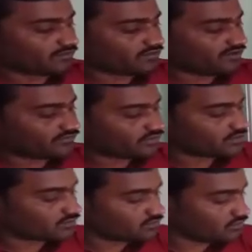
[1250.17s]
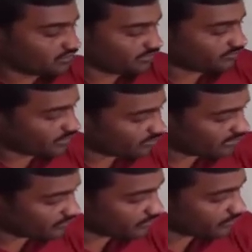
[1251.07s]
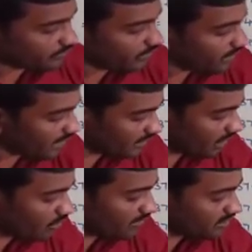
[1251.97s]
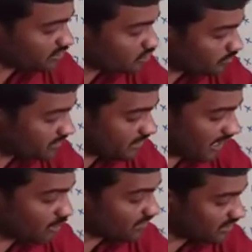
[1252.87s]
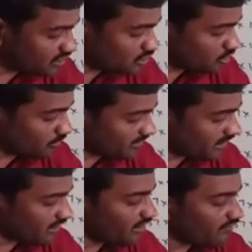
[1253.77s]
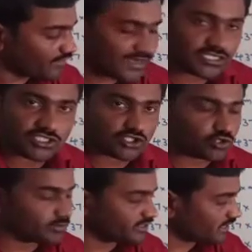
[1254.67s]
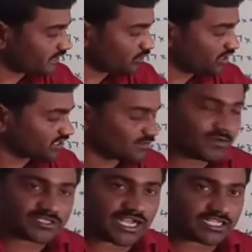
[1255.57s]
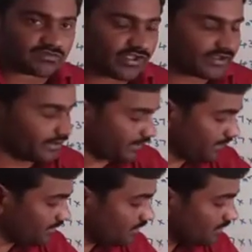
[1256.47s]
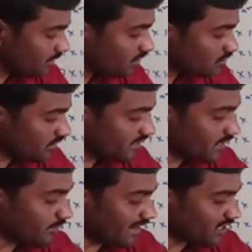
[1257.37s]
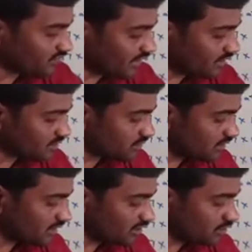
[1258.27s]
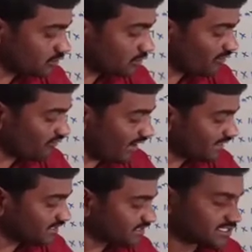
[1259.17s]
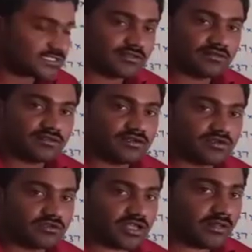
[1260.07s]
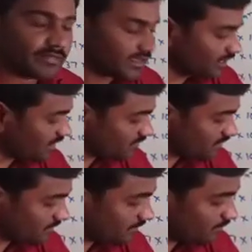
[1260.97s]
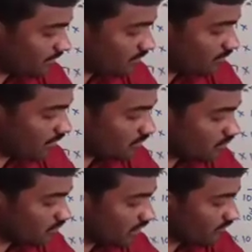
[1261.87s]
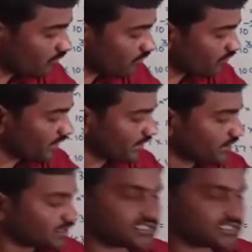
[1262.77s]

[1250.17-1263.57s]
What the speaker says: From left to right, how many digits should be there? 5 digits should be there. Then only it will be satisfied here. So here minus 5 is there should be 5 digits to the left side. 1, 2, 3, 4, 5.